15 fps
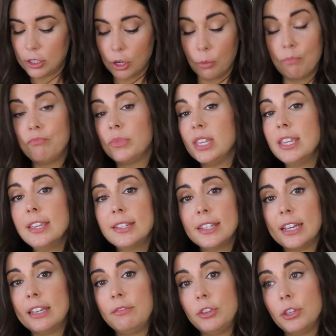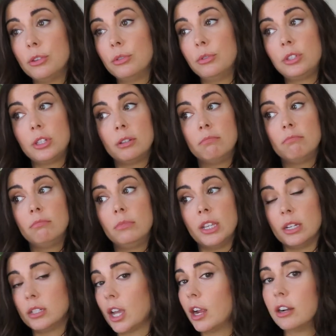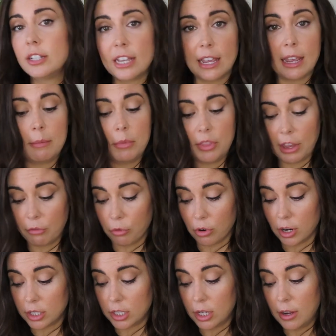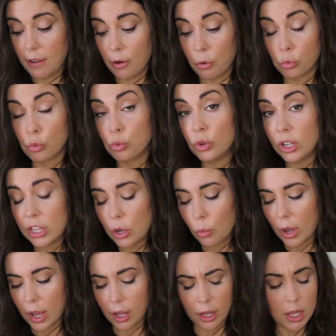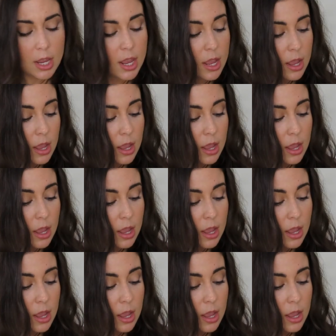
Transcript: So these I've used the entire time. They've worked really well.